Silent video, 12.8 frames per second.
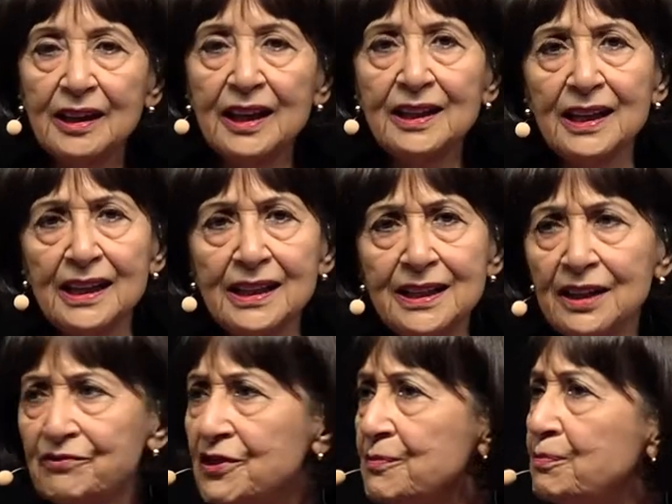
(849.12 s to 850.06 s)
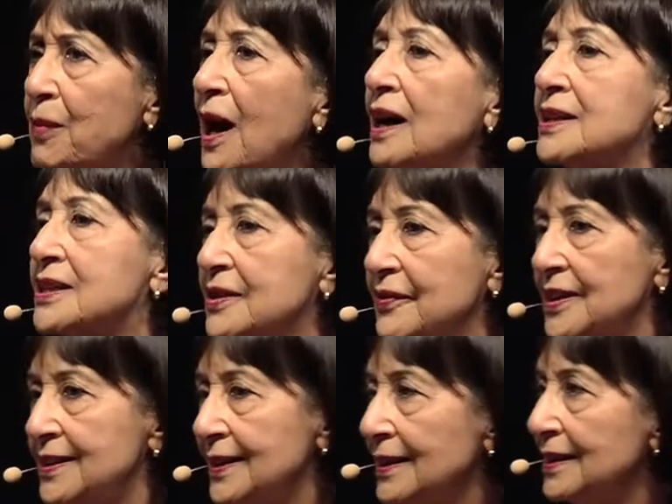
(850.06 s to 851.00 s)
in different parts of
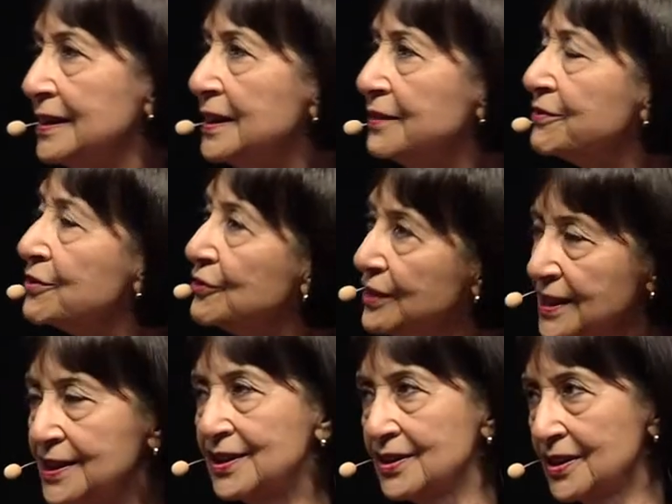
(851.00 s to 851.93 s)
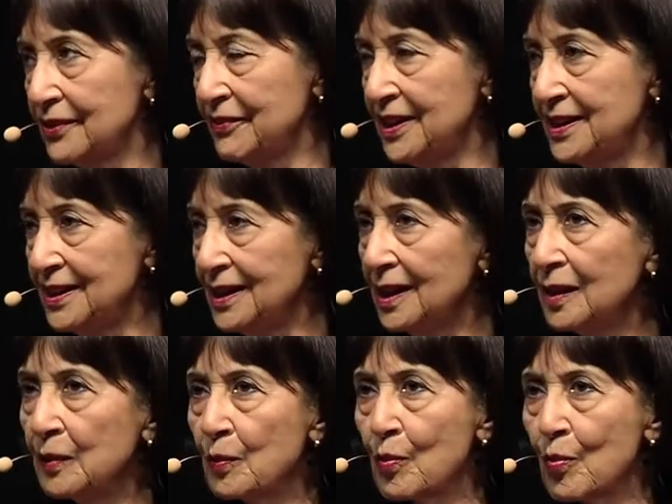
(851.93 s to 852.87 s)
India, in different regions of India,
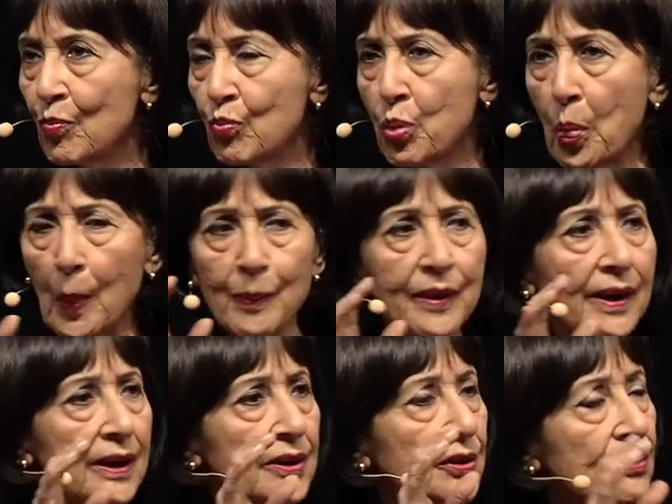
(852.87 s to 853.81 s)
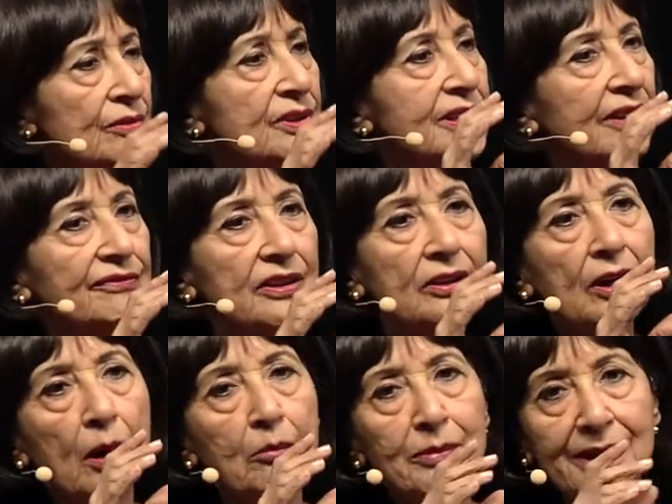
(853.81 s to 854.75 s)
they use different
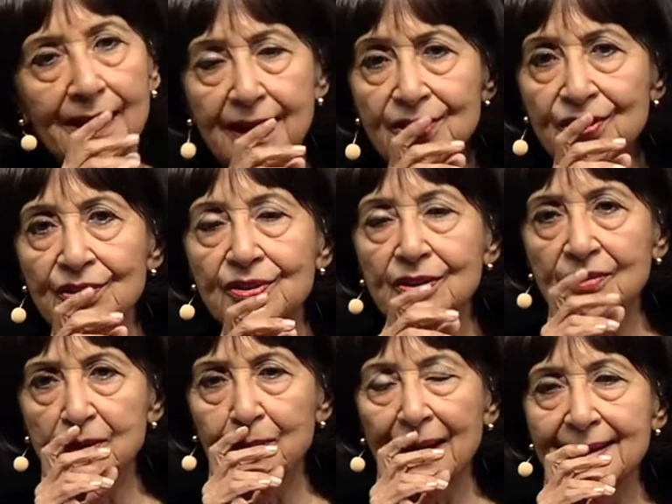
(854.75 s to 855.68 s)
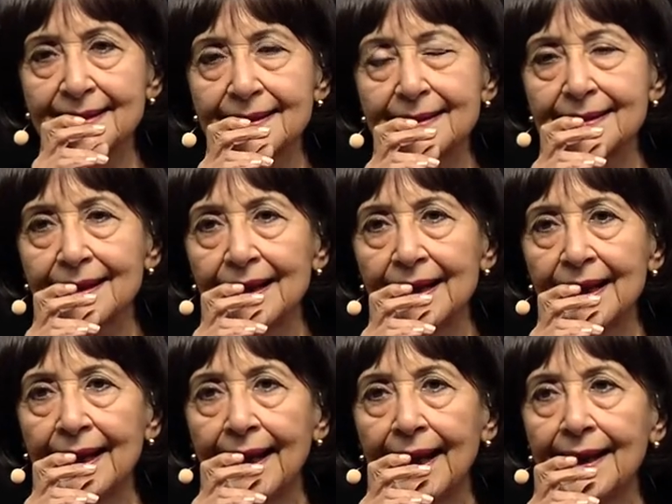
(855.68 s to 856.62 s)
combinations of spices.
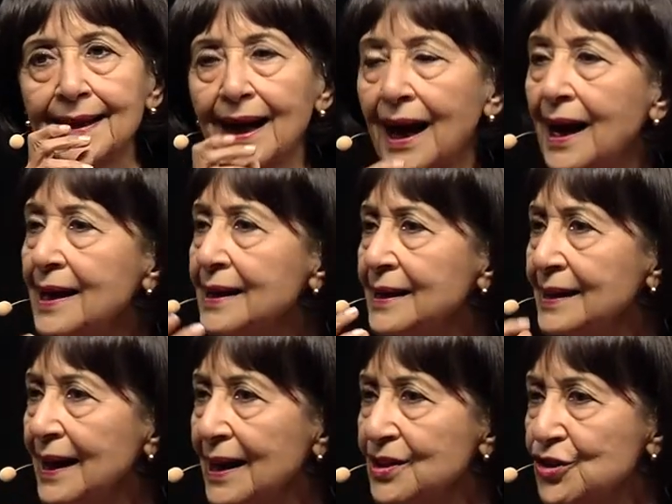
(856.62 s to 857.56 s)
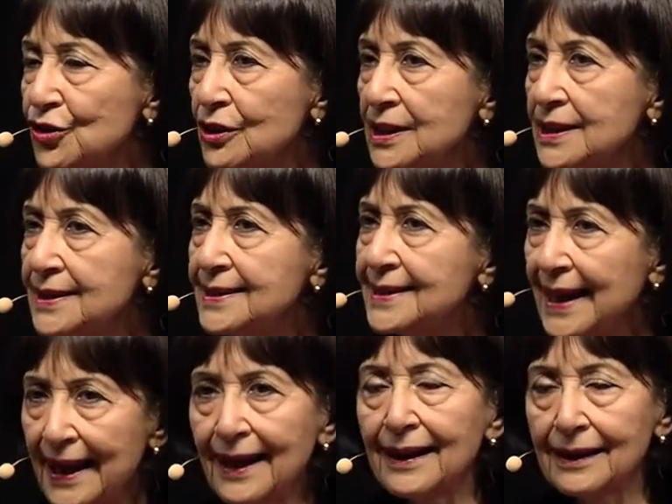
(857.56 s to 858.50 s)
And I can actually
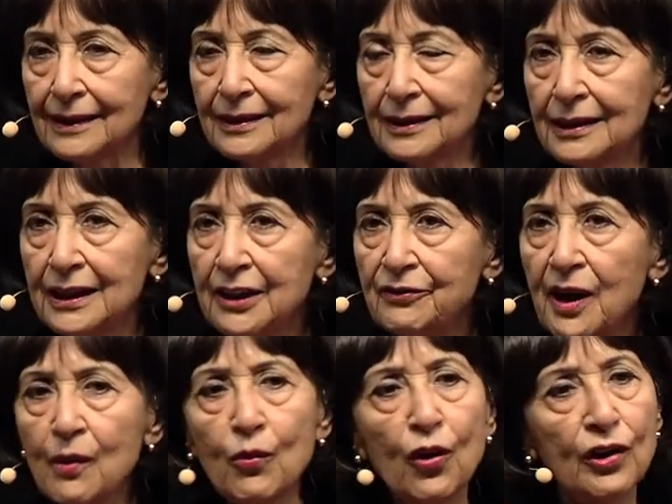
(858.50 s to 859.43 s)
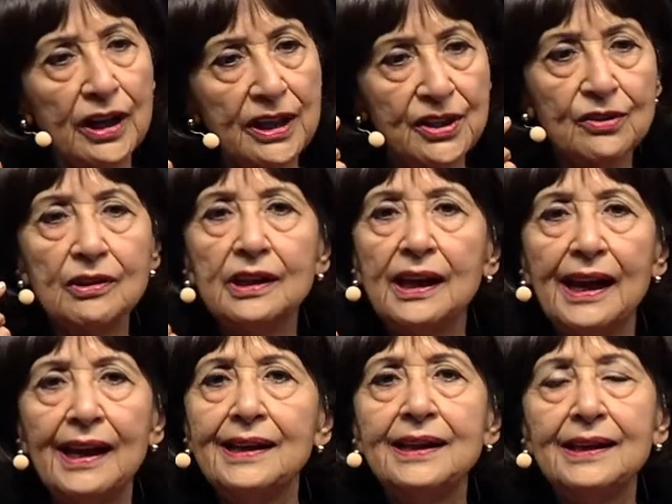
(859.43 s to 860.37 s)
tell, if I walk into
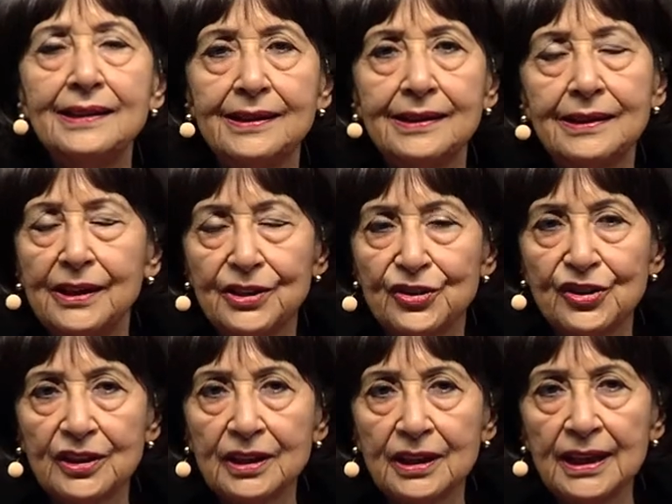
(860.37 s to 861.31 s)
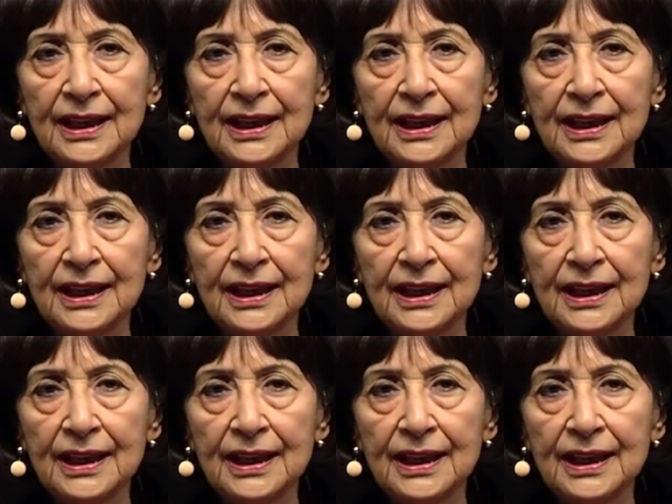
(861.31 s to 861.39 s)
any Indian kitchen